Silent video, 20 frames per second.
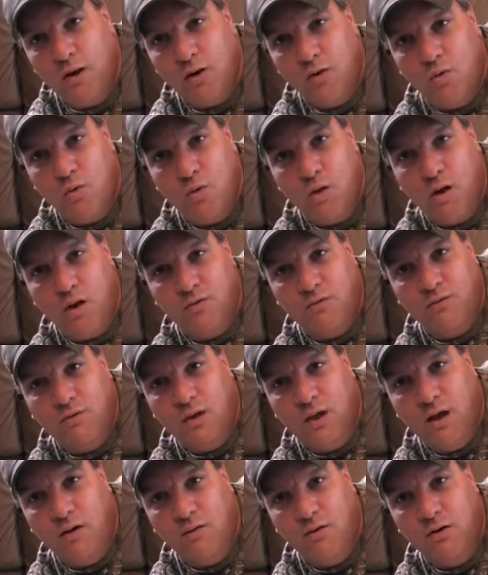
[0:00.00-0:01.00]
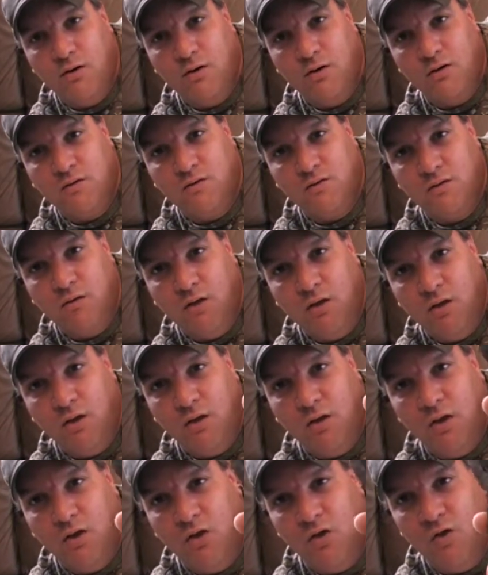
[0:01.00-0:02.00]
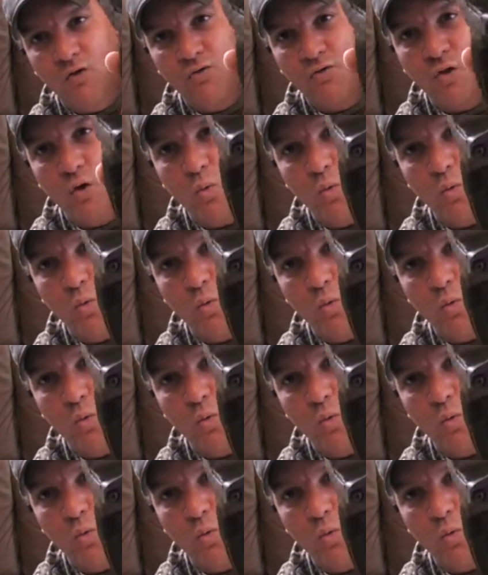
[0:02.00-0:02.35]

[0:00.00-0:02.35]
across. See how it looks? So